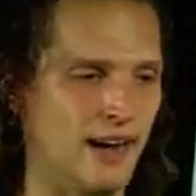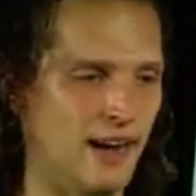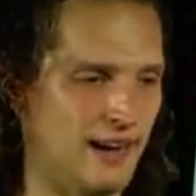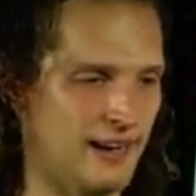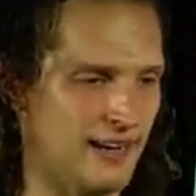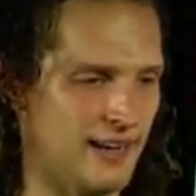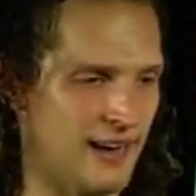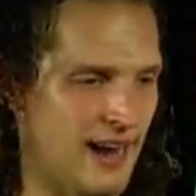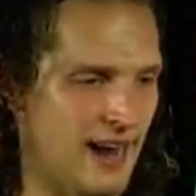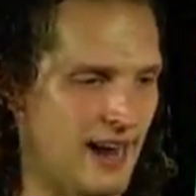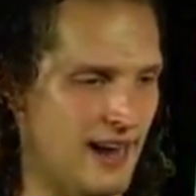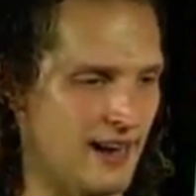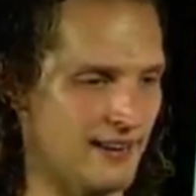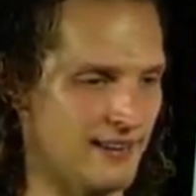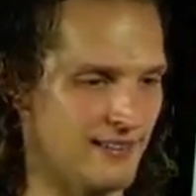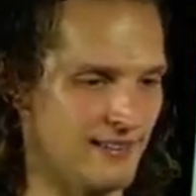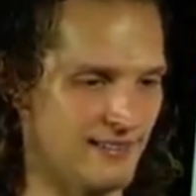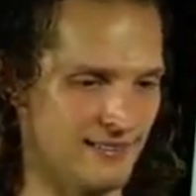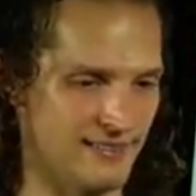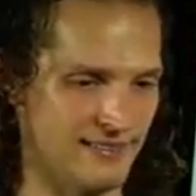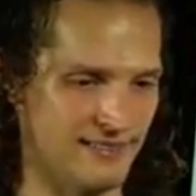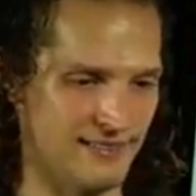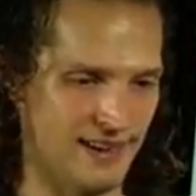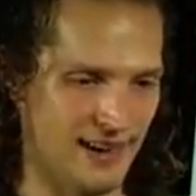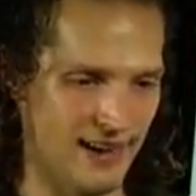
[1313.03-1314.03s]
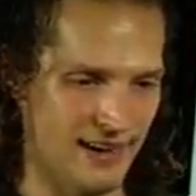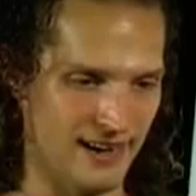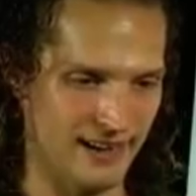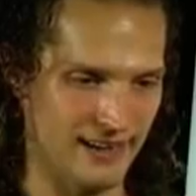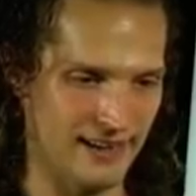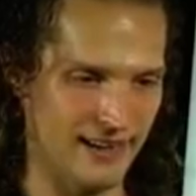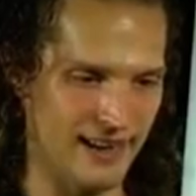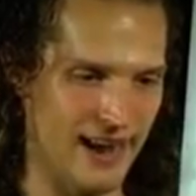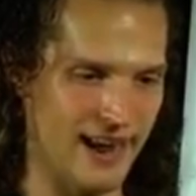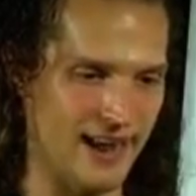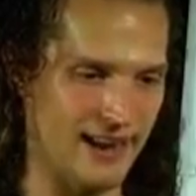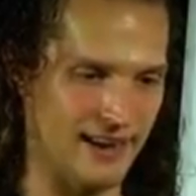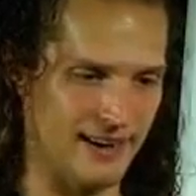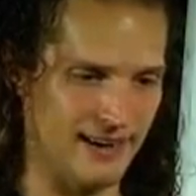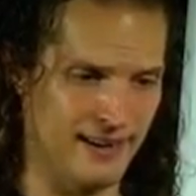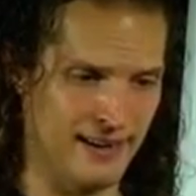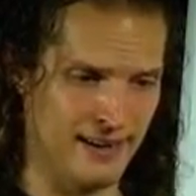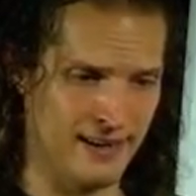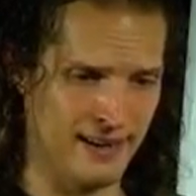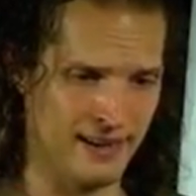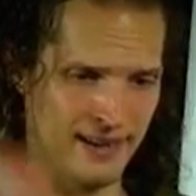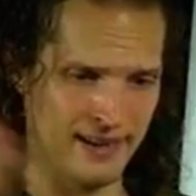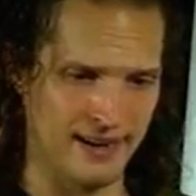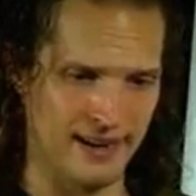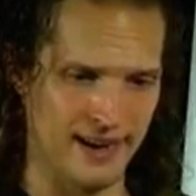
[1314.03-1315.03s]
again and again
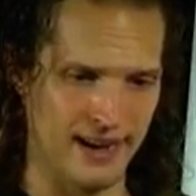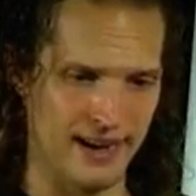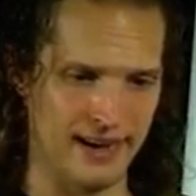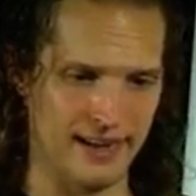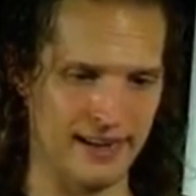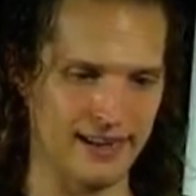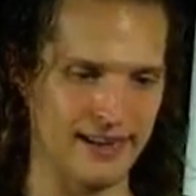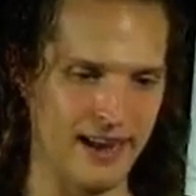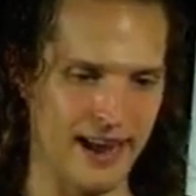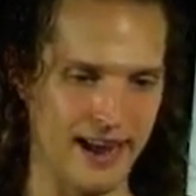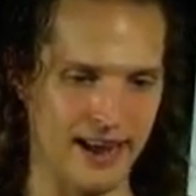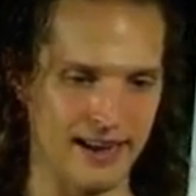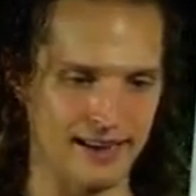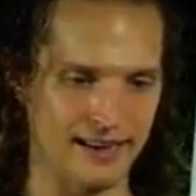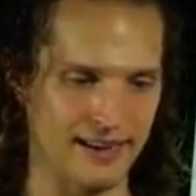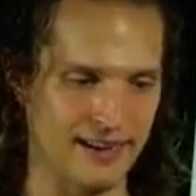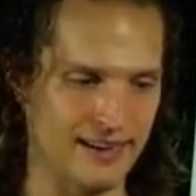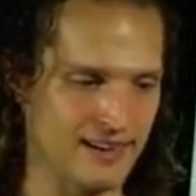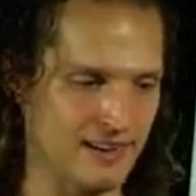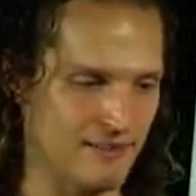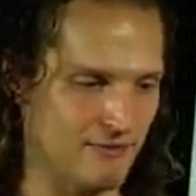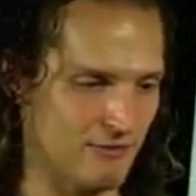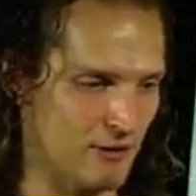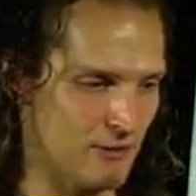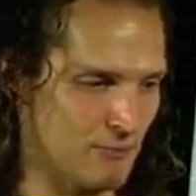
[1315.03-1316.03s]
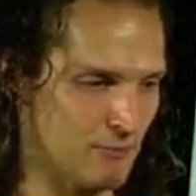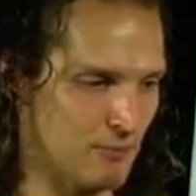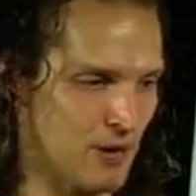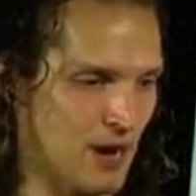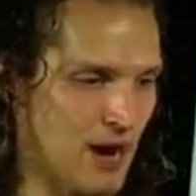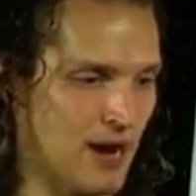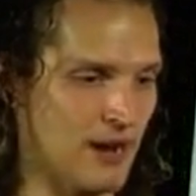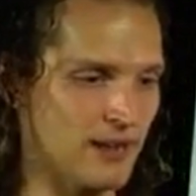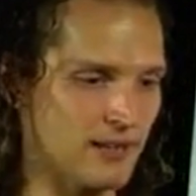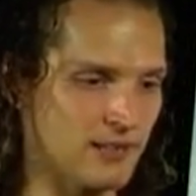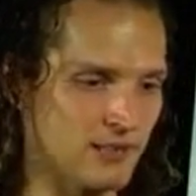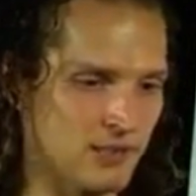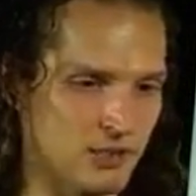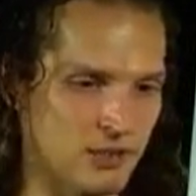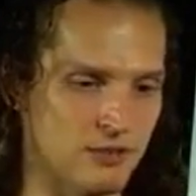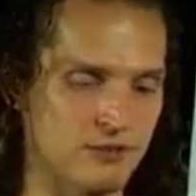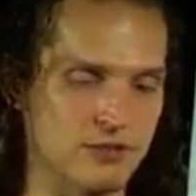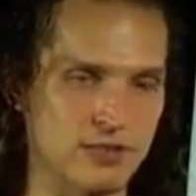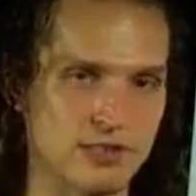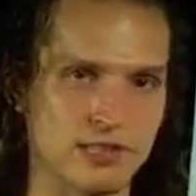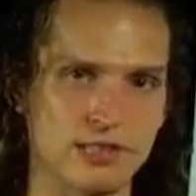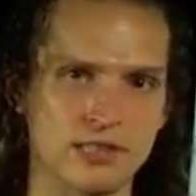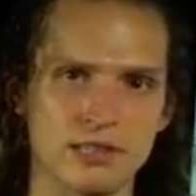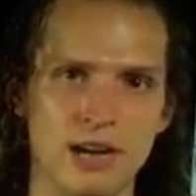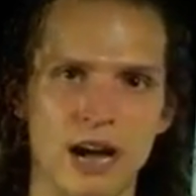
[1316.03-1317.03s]
and again in different products,
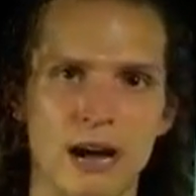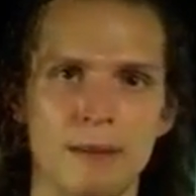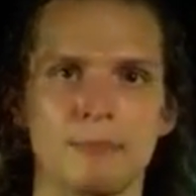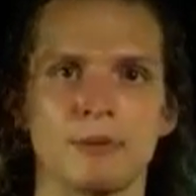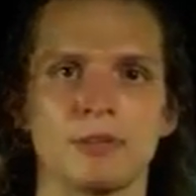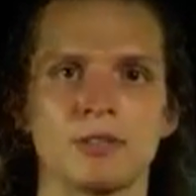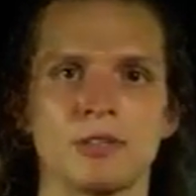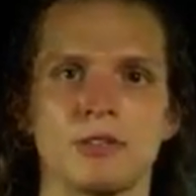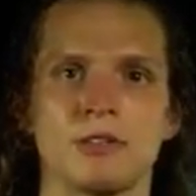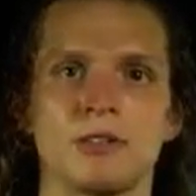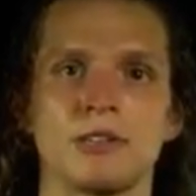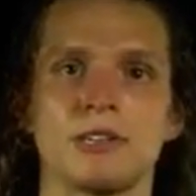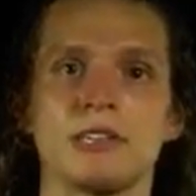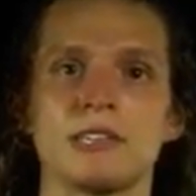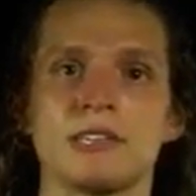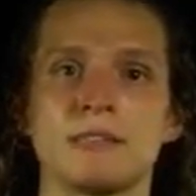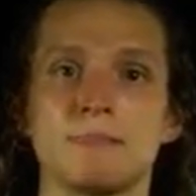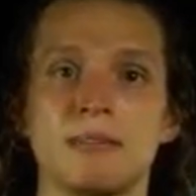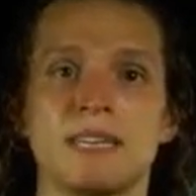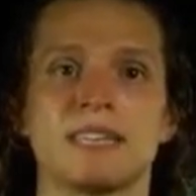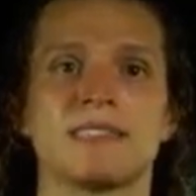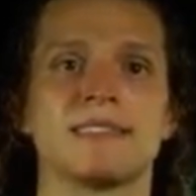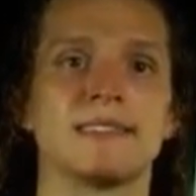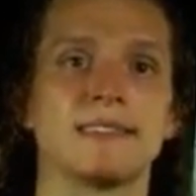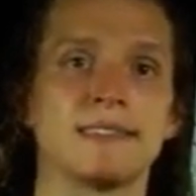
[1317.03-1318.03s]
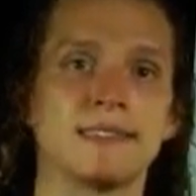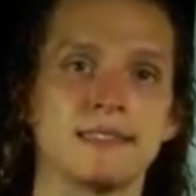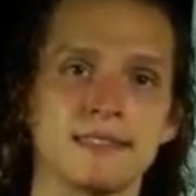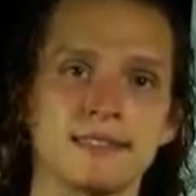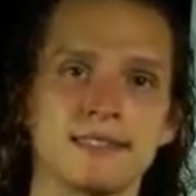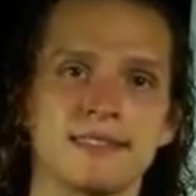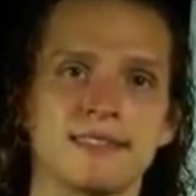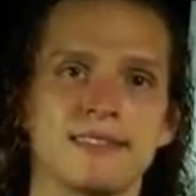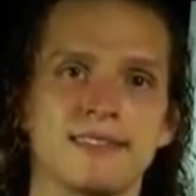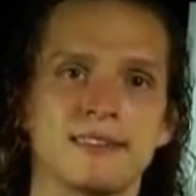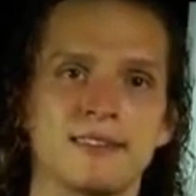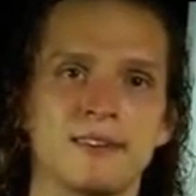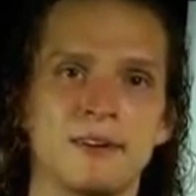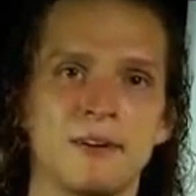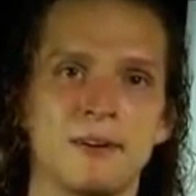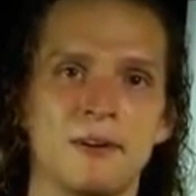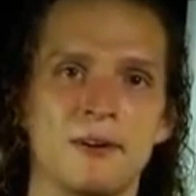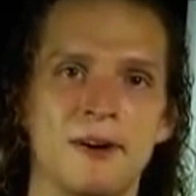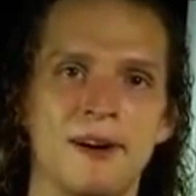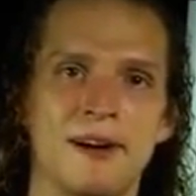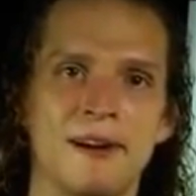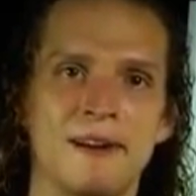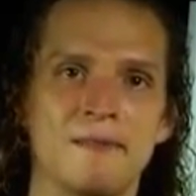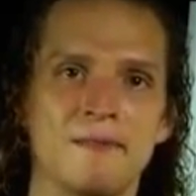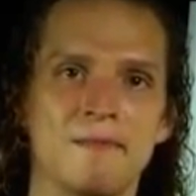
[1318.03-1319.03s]
services, opportunities, businesses,
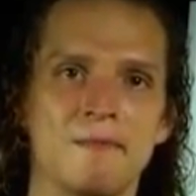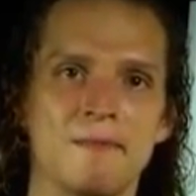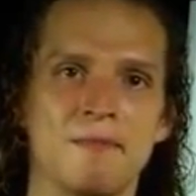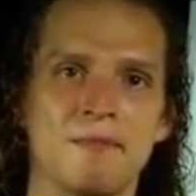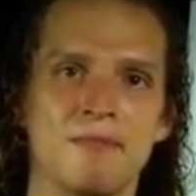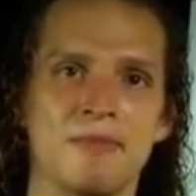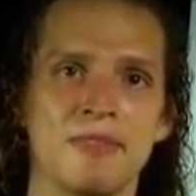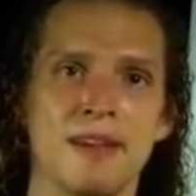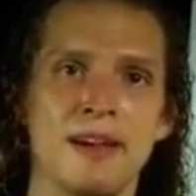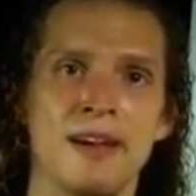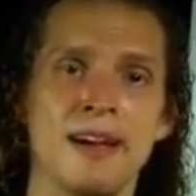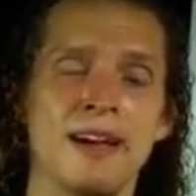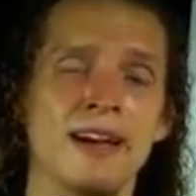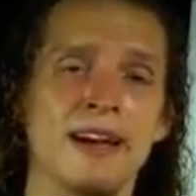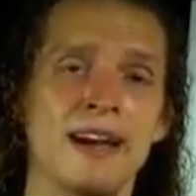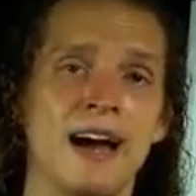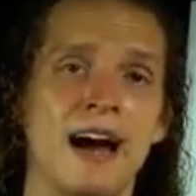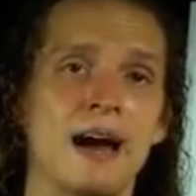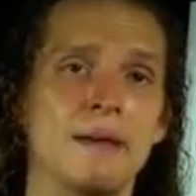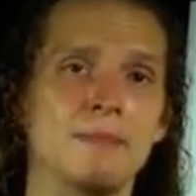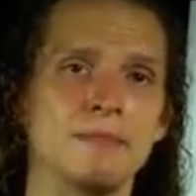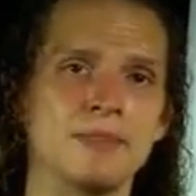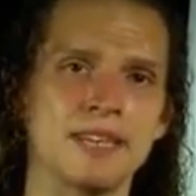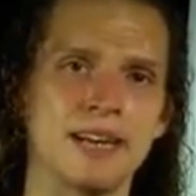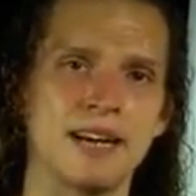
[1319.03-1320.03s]
right? I'm